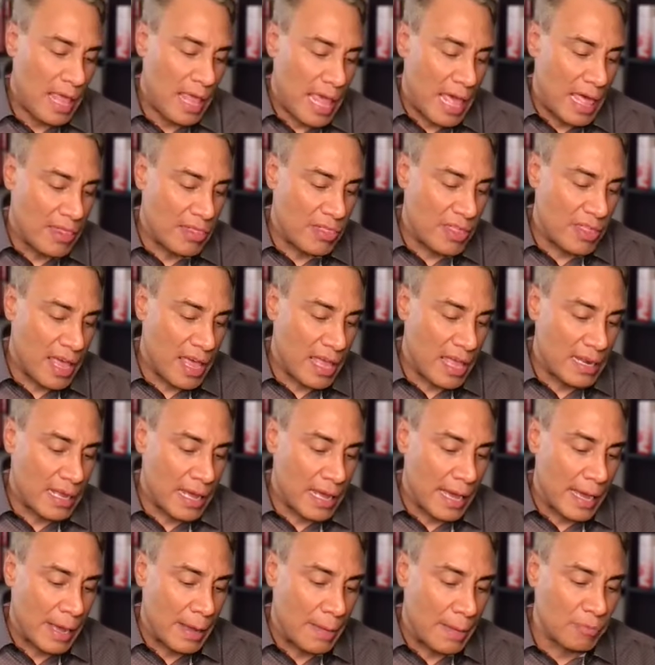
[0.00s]
and then
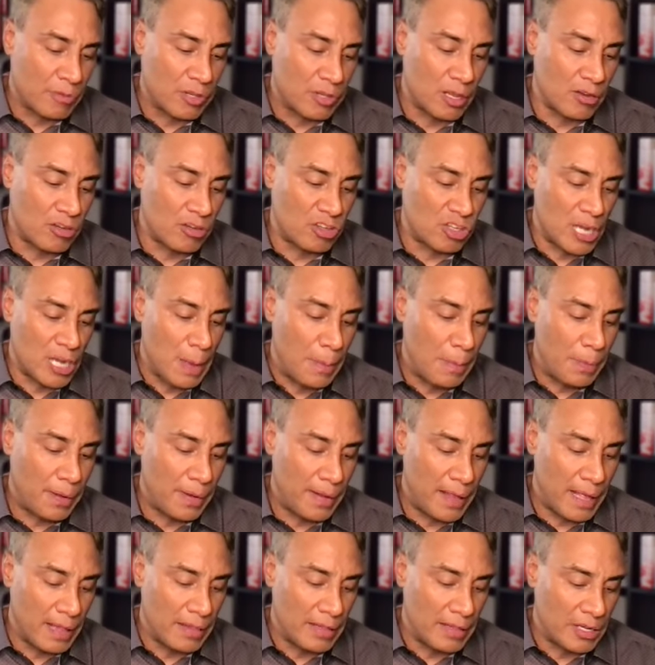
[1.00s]
to ship,
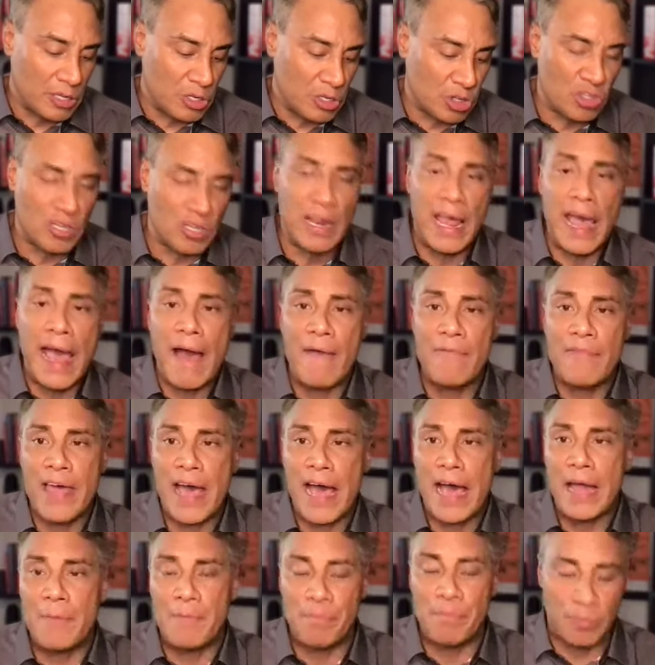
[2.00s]
and then you should have
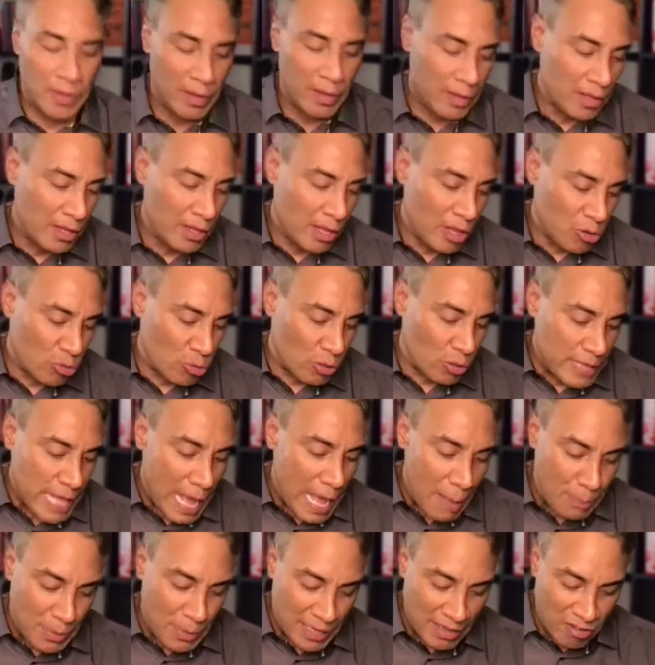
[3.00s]
that. So with
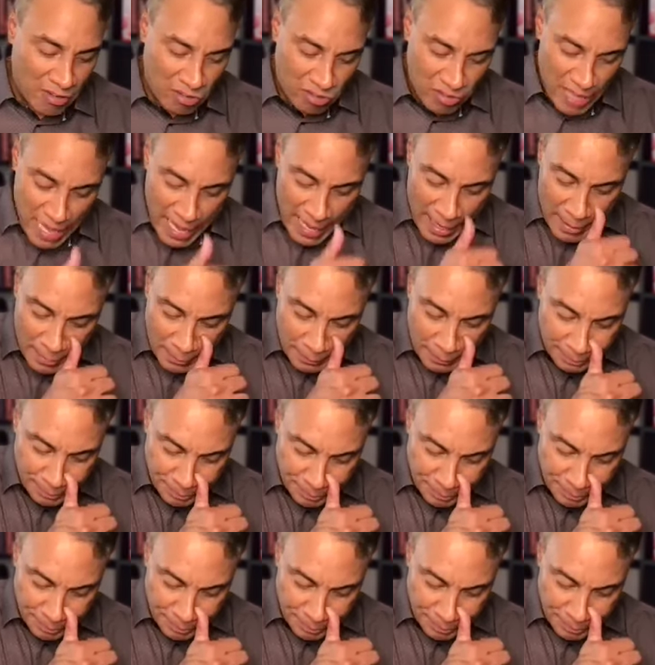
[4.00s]
that being said,